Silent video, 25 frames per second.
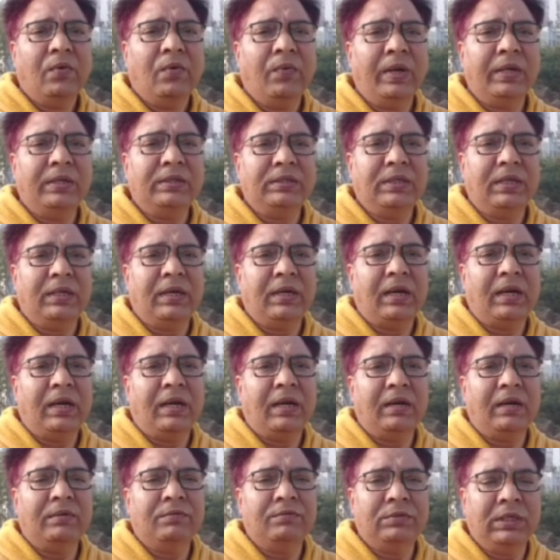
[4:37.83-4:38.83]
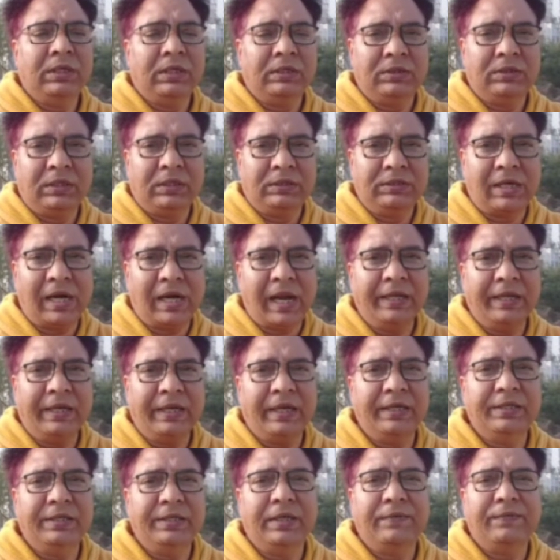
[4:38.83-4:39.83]
When there are the, the
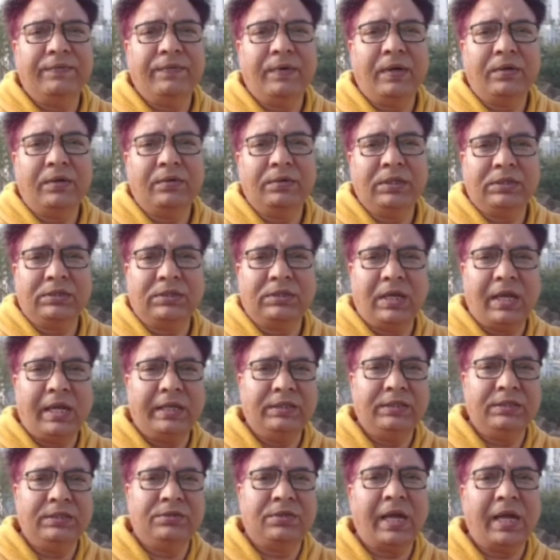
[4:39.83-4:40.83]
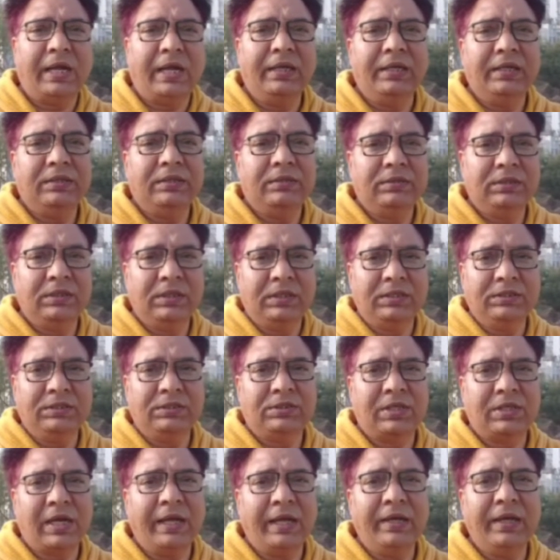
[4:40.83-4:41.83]
triradiate furrow, just like the trilete, there
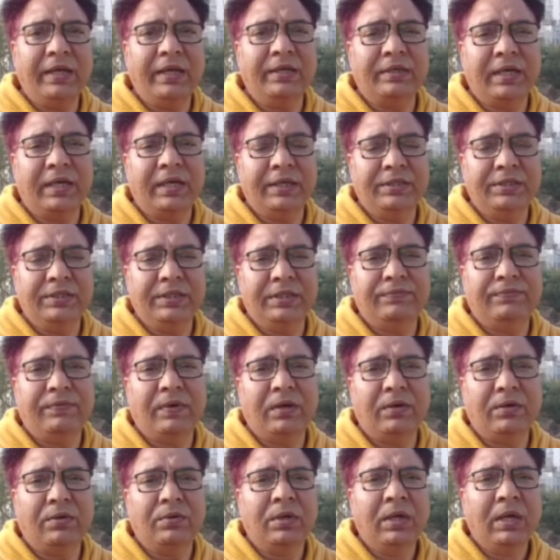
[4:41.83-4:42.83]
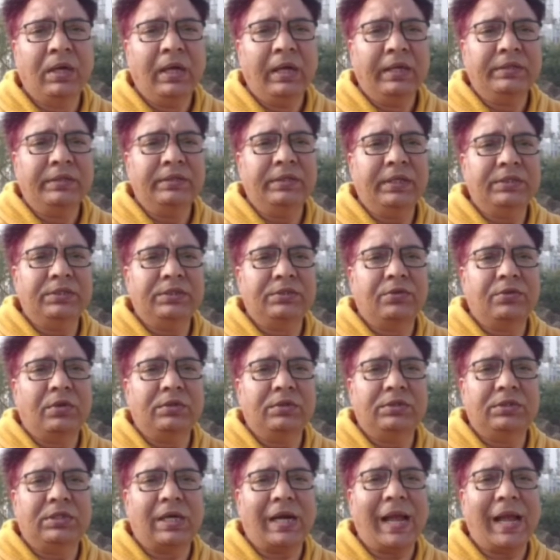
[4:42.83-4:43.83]
is triradiate furrow that is
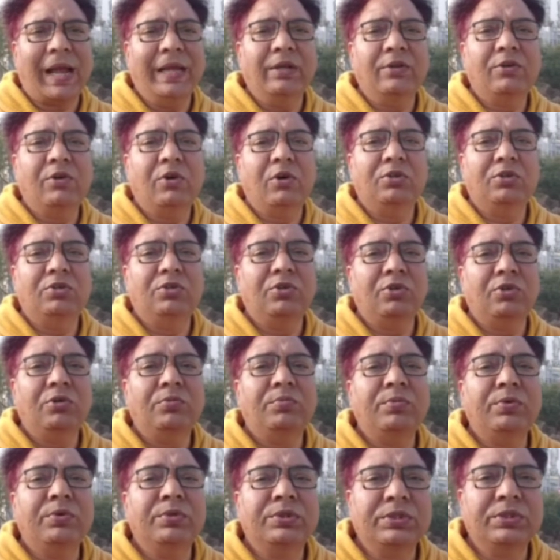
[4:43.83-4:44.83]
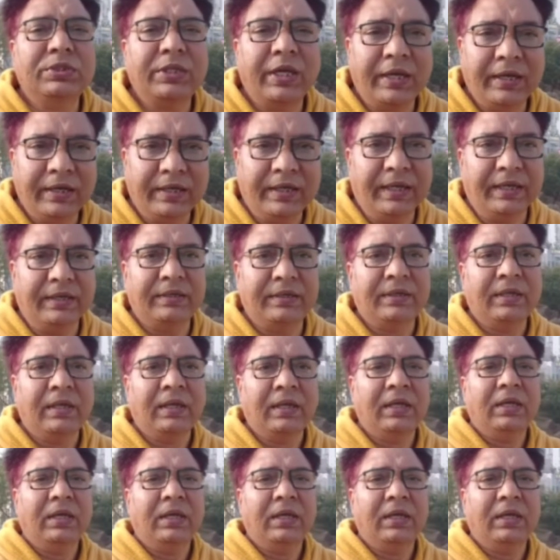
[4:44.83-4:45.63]
called trichotomosulcate.